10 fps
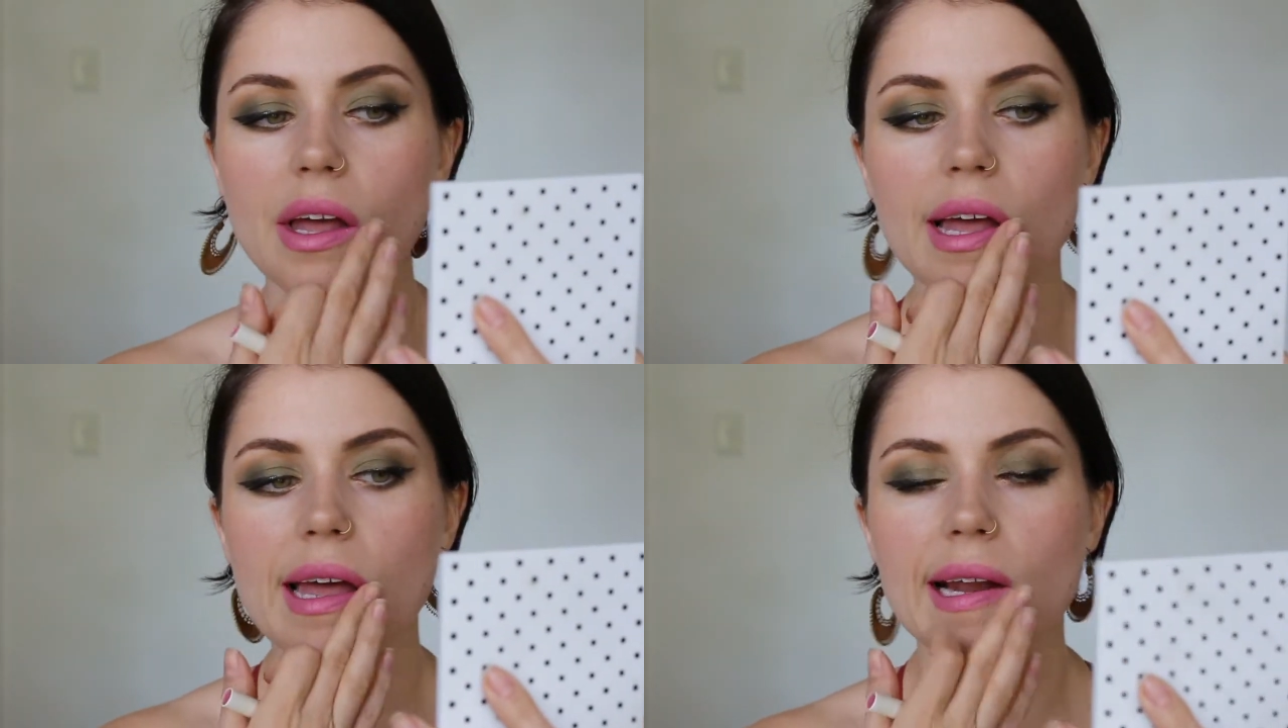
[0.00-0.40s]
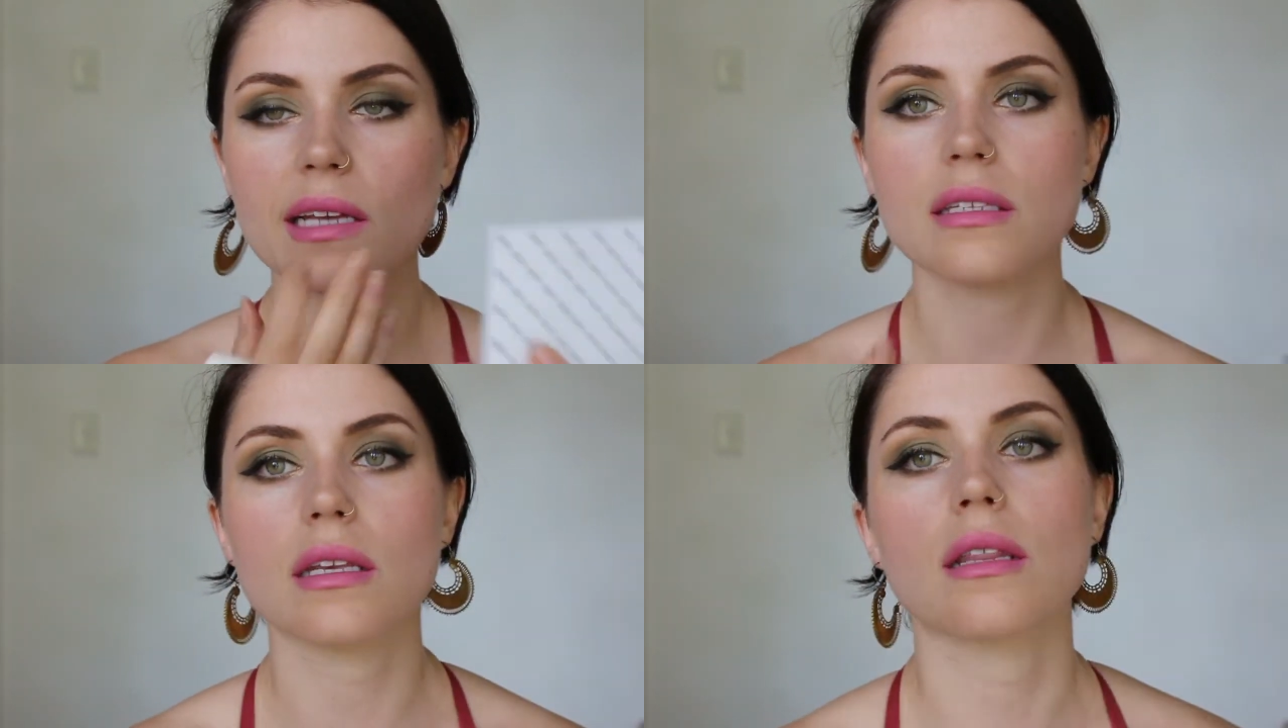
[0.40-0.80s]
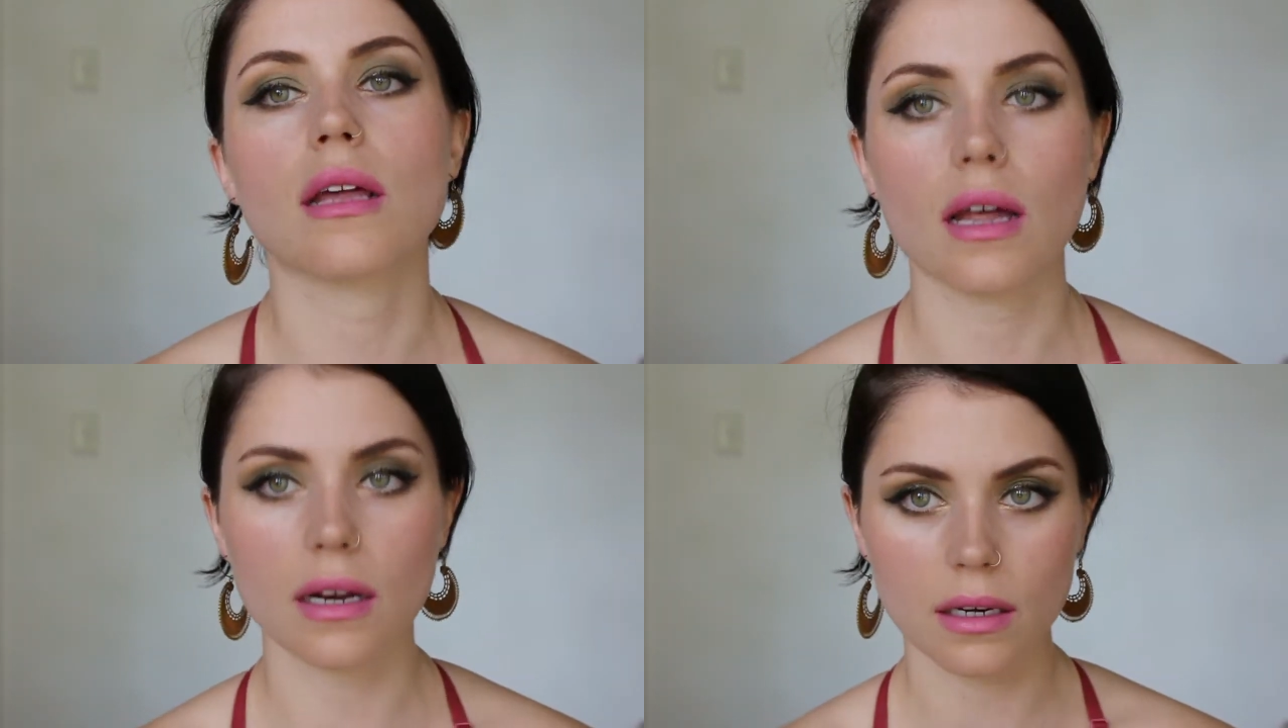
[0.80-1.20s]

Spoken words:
And I see that